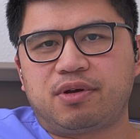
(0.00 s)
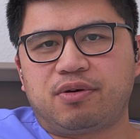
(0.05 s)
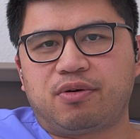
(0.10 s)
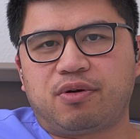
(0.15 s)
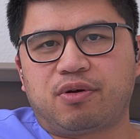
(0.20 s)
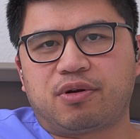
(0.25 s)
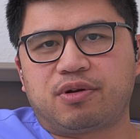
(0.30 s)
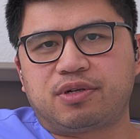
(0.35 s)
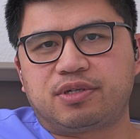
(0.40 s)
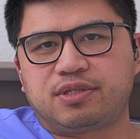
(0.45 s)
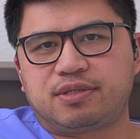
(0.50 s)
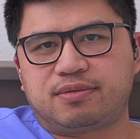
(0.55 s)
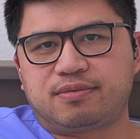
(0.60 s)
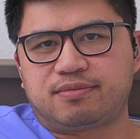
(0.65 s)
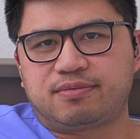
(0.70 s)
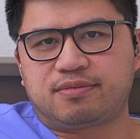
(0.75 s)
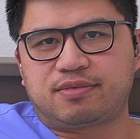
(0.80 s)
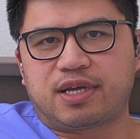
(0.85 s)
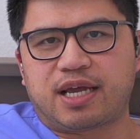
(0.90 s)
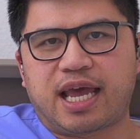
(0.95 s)
or
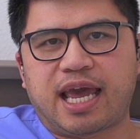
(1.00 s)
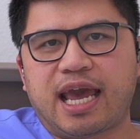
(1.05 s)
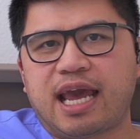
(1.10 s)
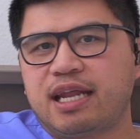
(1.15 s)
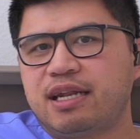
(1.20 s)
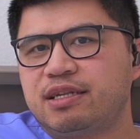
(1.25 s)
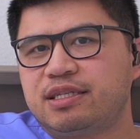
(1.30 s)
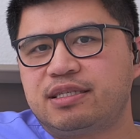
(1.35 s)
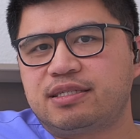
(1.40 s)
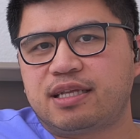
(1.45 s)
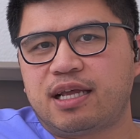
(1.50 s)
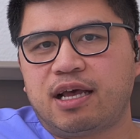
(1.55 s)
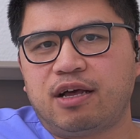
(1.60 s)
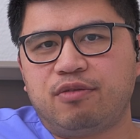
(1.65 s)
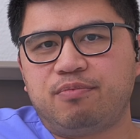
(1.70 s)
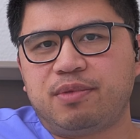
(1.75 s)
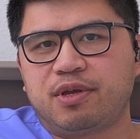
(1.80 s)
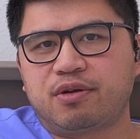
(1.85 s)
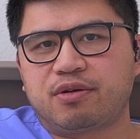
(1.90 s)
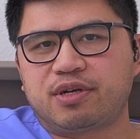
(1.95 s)
the
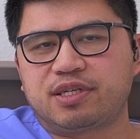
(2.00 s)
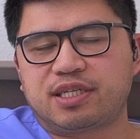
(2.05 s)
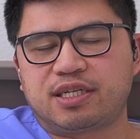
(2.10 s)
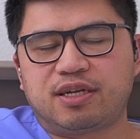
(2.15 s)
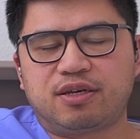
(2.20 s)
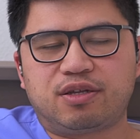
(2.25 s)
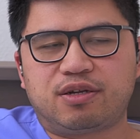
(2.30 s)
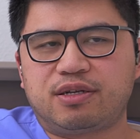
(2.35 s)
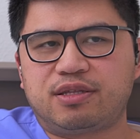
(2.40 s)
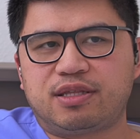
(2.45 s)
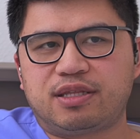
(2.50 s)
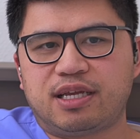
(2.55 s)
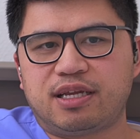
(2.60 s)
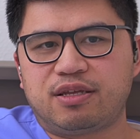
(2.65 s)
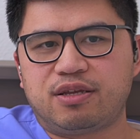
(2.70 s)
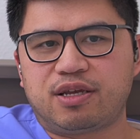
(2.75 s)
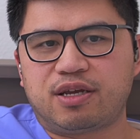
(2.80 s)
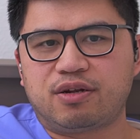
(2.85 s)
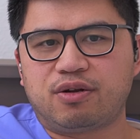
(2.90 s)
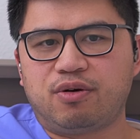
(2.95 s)
handheld mirror is another thing
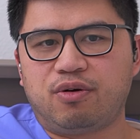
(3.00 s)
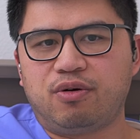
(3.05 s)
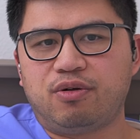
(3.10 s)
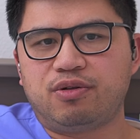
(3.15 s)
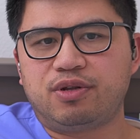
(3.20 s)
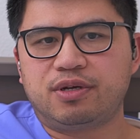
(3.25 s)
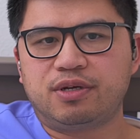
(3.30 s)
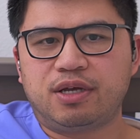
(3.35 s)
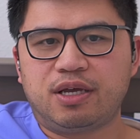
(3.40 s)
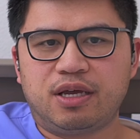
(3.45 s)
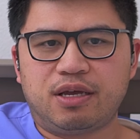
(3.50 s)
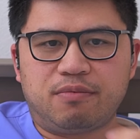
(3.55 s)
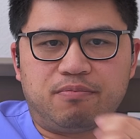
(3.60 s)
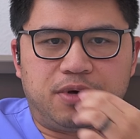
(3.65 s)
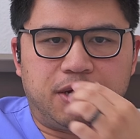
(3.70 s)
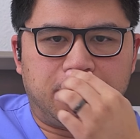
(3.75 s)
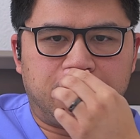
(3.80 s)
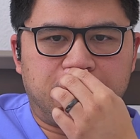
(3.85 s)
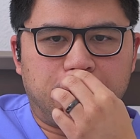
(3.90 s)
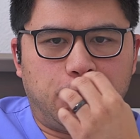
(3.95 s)
you can hold,
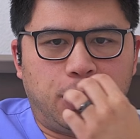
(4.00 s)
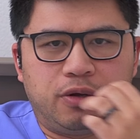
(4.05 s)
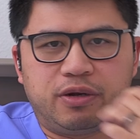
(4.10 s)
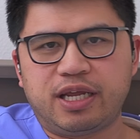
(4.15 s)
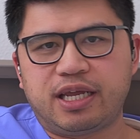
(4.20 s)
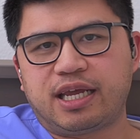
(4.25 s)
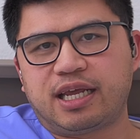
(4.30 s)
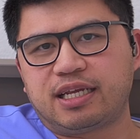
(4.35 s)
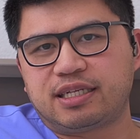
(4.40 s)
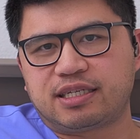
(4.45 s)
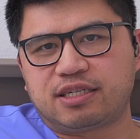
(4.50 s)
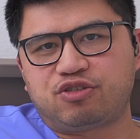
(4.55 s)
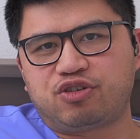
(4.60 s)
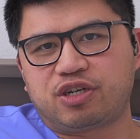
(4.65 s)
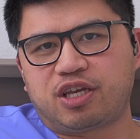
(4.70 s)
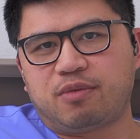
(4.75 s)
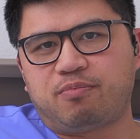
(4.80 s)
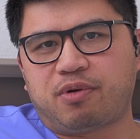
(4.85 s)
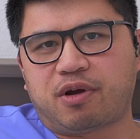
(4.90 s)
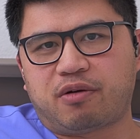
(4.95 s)
but holding it is a
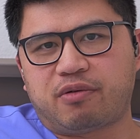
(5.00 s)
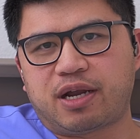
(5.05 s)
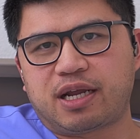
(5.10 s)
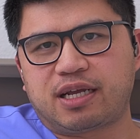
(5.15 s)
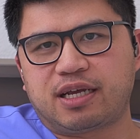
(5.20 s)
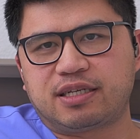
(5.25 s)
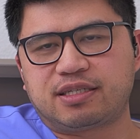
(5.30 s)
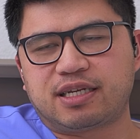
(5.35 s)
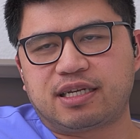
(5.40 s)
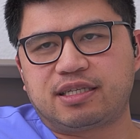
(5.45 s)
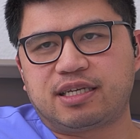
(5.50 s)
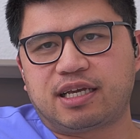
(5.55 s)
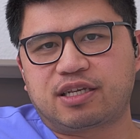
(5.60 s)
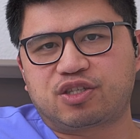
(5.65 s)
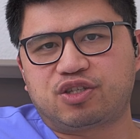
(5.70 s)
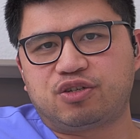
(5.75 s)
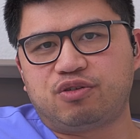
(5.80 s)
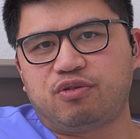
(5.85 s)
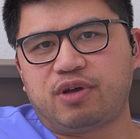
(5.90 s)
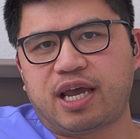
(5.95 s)
tricky part, right? Because that takes
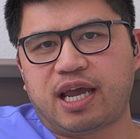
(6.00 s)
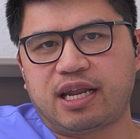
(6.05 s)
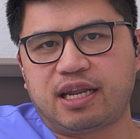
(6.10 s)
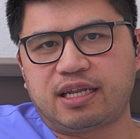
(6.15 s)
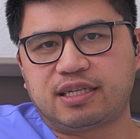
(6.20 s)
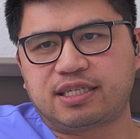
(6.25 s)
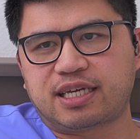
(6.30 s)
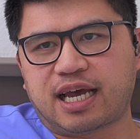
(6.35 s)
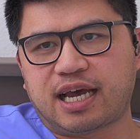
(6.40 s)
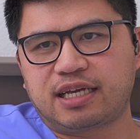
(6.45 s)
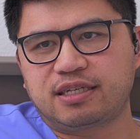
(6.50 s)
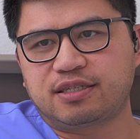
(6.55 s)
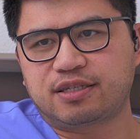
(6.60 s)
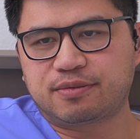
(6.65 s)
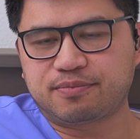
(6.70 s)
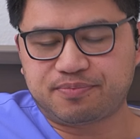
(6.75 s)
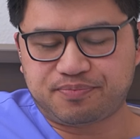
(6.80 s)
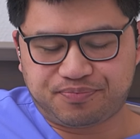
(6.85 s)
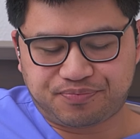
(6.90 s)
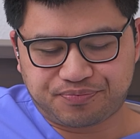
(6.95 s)
two-handed task.
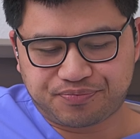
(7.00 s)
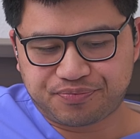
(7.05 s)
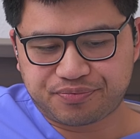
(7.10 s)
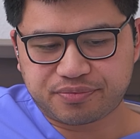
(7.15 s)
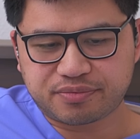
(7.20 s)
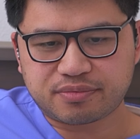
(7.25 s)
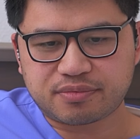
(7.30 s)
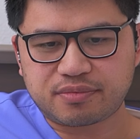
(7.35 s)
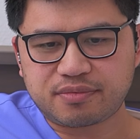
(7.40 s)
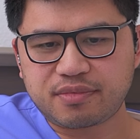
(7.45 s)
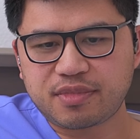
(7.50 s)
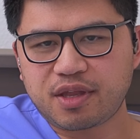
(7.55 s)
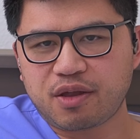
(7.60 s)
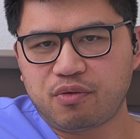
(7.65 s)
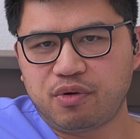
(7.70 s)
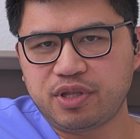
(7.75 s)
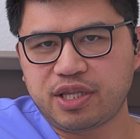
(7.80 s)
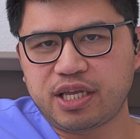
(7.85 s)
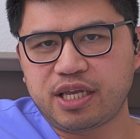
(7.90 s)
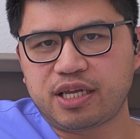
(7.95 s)

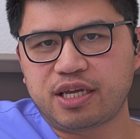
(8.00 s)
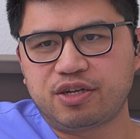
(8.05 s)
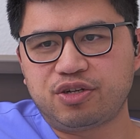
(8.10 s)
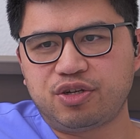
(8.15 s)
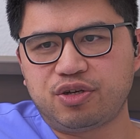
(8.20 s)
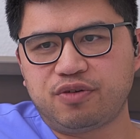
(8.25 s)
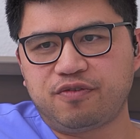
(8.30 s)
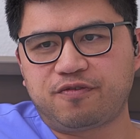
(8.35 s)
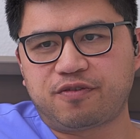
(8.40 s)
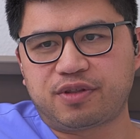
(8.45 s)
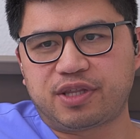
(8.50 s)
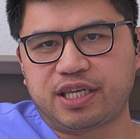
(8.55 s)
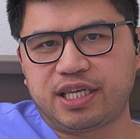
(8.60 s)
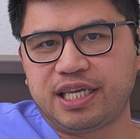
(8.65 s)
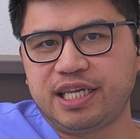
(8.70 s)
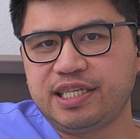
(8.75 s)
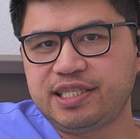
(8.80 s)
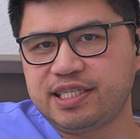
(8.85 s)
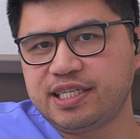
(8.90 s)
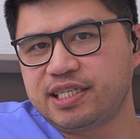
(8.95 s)
One thing you can do for the
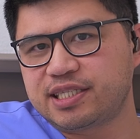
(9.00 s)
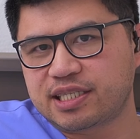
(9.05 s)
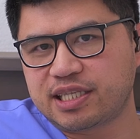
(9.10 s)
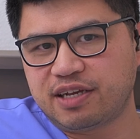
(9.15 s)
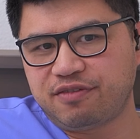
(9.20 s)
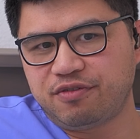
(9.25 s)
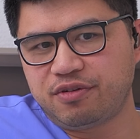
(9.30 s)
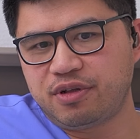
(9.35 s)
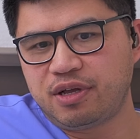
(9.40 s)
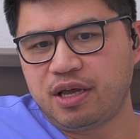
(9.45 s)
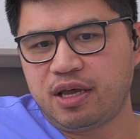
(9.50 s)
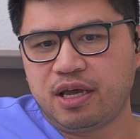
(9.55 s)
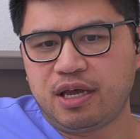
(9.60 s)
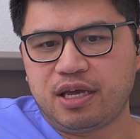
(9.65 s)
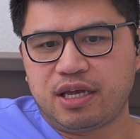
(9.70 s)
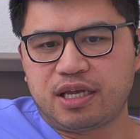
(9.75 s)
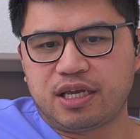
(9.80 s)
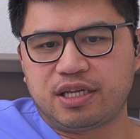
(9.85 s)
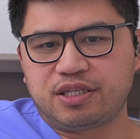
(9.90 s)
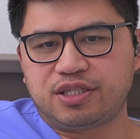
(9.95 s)
easiest level
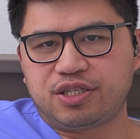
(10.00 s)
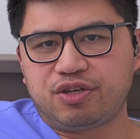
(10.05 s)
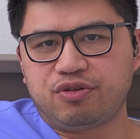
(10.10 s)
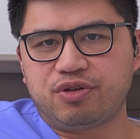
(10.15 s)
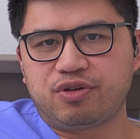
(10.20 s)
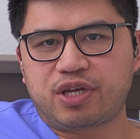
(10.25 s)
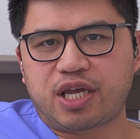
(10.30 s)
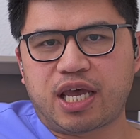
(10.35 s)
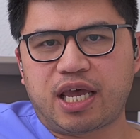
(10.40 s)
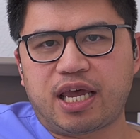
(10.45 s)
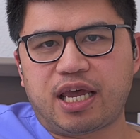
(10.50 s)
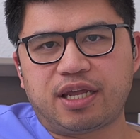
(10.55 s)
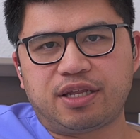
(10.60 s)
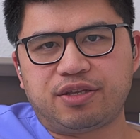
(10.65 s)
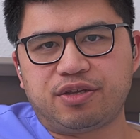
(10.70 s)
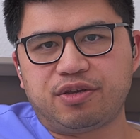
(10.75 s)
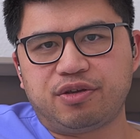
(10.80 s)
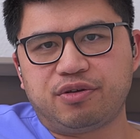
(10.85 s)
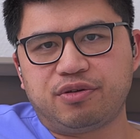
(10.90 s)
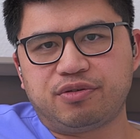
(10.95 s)
is you
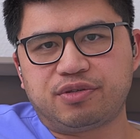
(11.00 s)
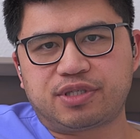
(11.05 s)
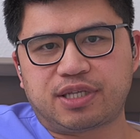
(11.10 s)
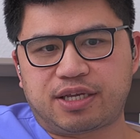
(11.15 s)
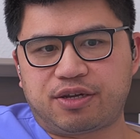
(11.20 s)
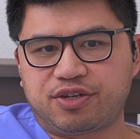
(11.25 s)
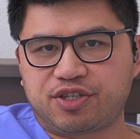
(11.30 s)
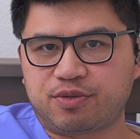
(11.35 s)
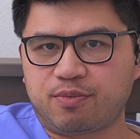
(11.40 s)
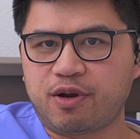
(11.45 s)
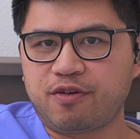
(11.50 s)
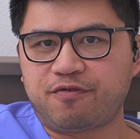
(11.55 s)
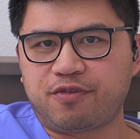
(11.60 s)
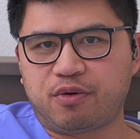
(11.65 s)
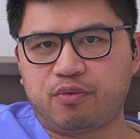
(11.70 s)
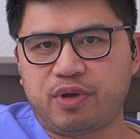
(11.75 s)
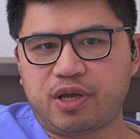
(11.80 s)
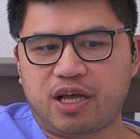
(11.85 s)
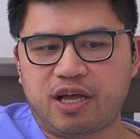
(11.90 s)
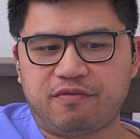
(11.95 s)
can use like your
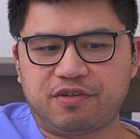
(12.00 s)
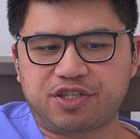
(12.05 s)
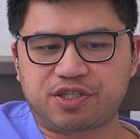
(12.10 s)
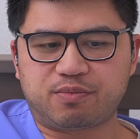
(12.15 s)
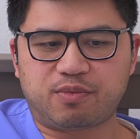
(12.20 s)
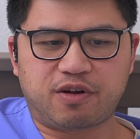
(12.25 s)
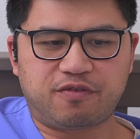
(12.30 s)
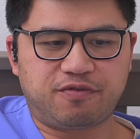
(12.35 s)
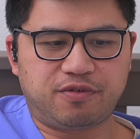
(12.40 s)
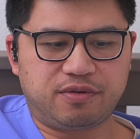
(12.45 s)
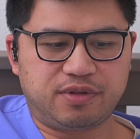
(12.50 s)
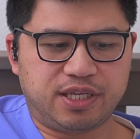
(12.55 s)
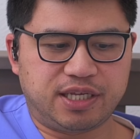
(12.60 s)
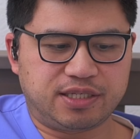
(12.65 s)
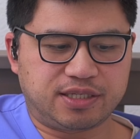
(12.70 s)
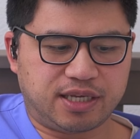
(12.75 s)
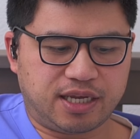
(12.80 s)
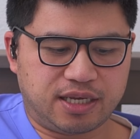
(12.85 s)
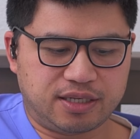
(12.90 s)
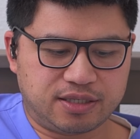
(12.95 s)
smartphone. We all have a smartphone
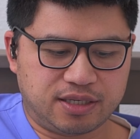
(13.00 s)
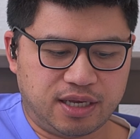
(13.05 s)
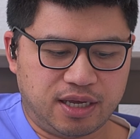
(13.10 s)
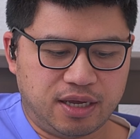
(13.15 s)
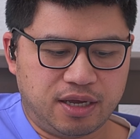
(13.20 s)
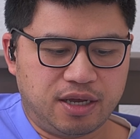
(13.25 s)
these days.